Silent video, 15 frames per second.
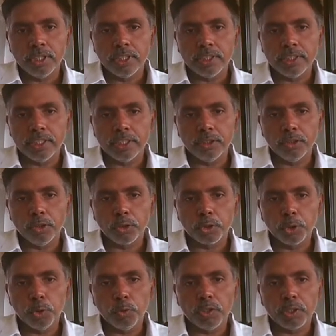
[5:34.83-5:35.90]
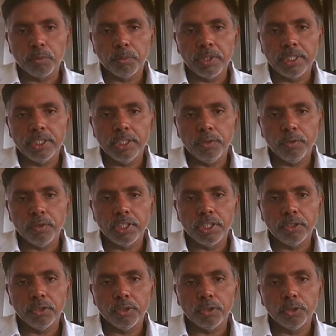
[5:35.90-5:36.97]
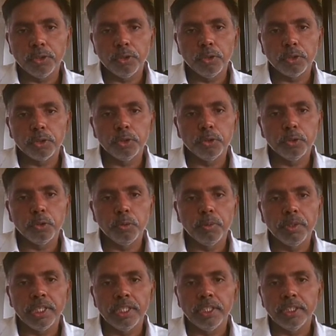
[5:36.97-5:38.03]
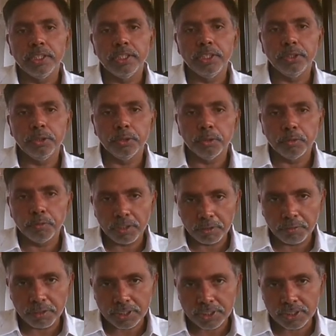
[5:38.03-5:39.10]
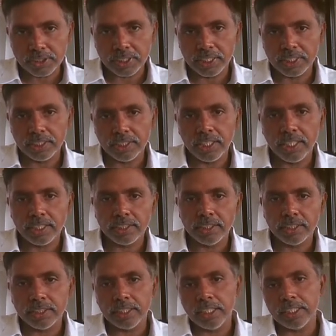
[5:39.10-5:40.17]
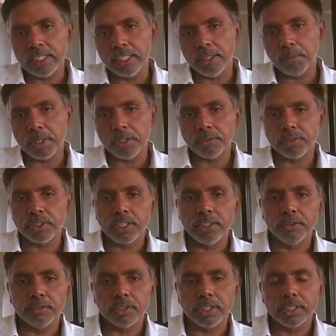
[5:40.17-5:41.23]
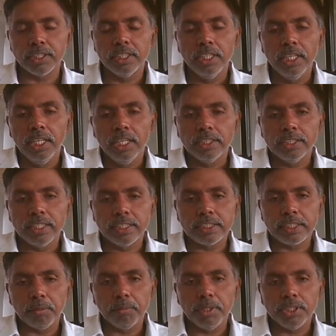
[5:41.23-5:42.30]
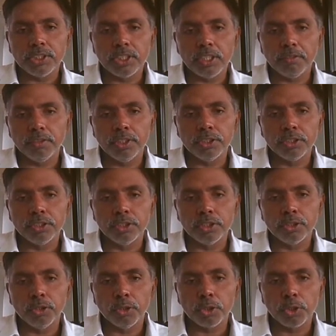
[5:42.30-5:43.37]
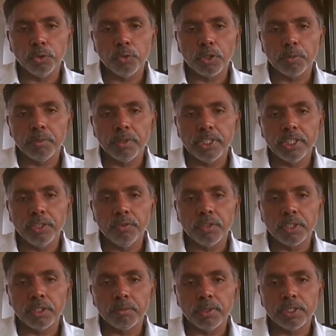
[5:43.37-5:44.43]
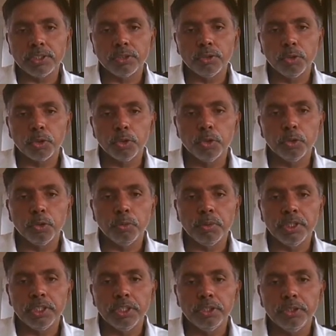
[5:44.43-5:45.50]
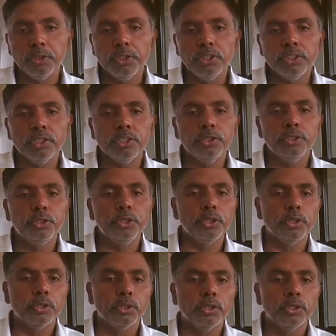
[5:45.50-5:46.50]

Then dou Q1 by T1 equal to dou Q2 by T2 for first cycle. Like that, n number of cycles. Then summation of this dou Q1 by T1 plus dou Q2 by T2 is 0.